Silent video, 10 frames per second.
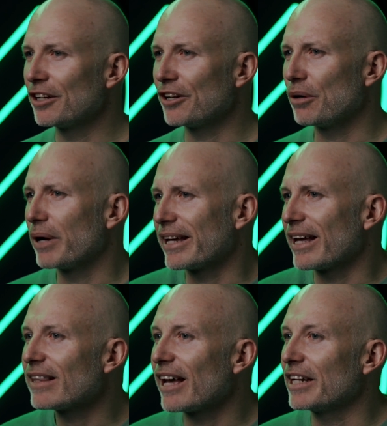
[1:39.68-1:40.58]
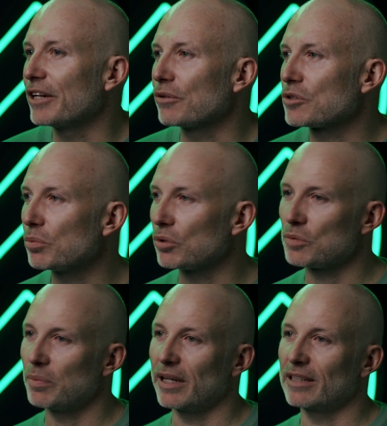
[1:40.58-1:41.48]
I get that here at
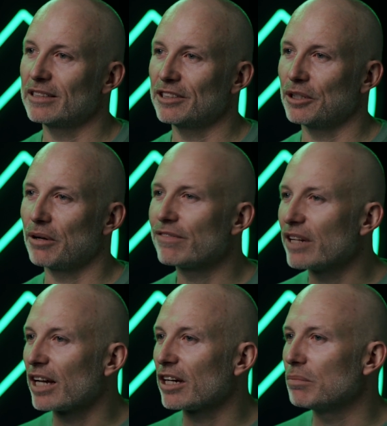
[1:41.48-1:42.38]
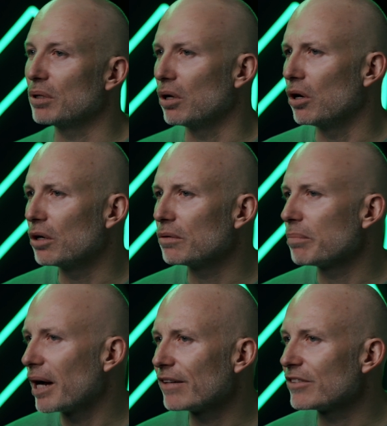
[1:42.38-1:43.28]
Sportsbet. I feel like I belong,
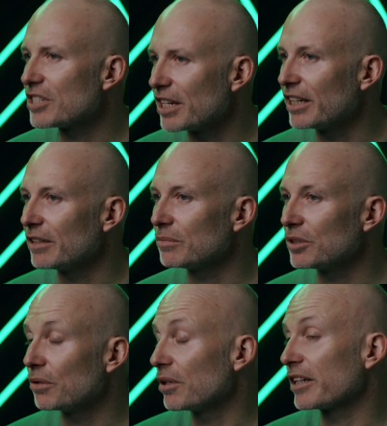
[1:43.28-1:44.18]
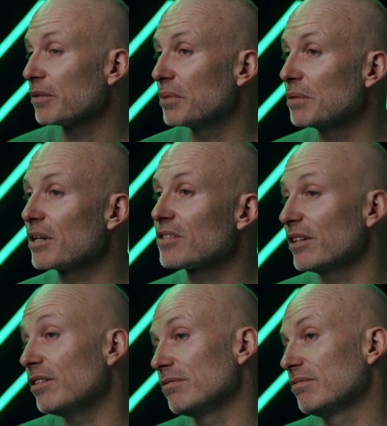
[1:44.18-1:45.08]
part of a team, and I can be
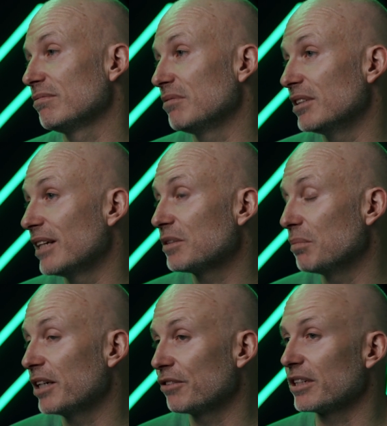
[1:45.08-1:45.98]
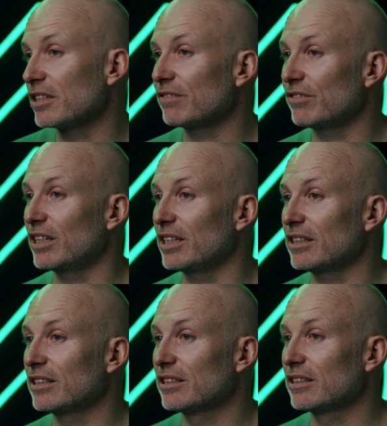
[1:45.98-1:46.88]
myself. And that's my green tick
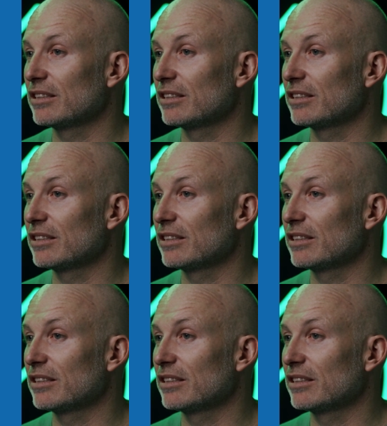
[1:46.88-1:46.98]
feeling.